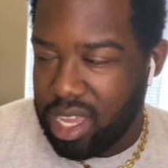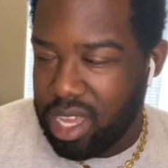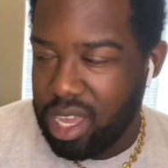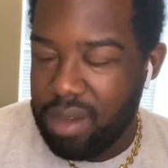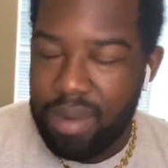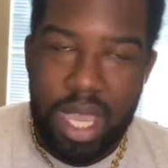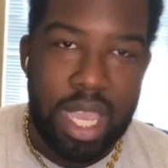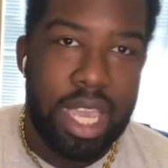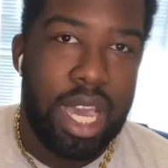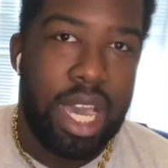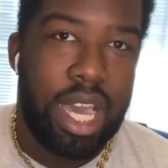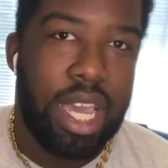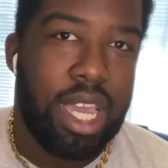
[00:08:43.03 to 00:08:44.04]
Oh my
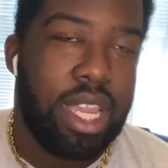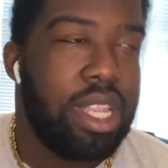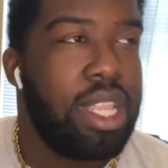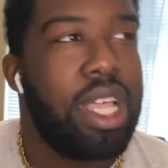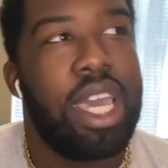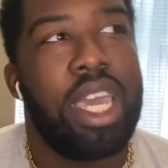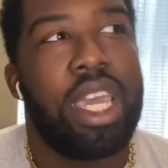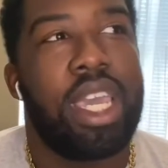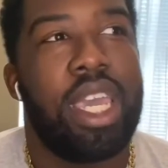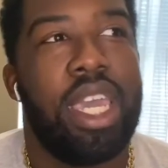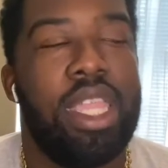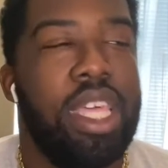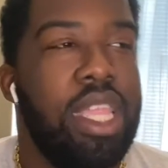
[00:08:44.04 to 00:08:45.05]
god. Like,
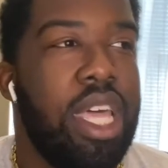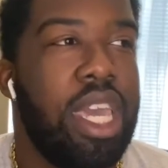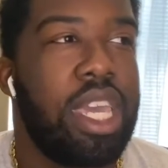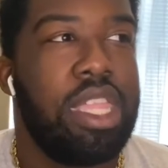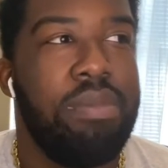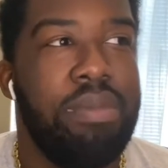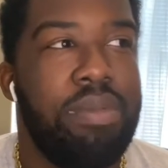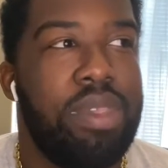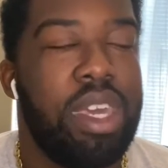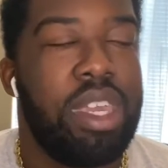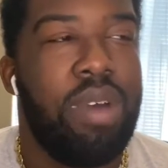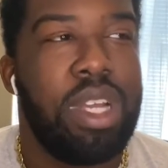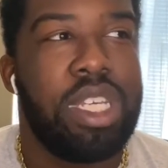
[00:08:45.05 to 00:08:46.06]
and then like, some people
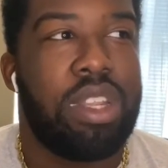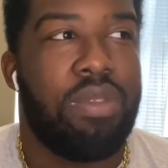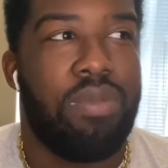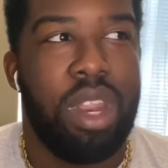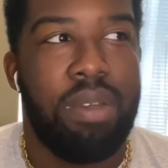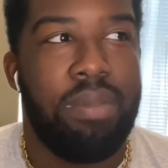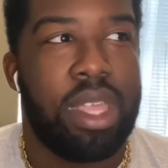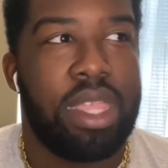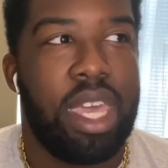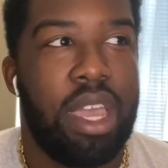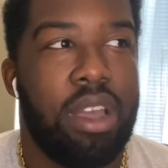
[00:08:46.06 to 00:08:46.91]
say, you always have to read them like that.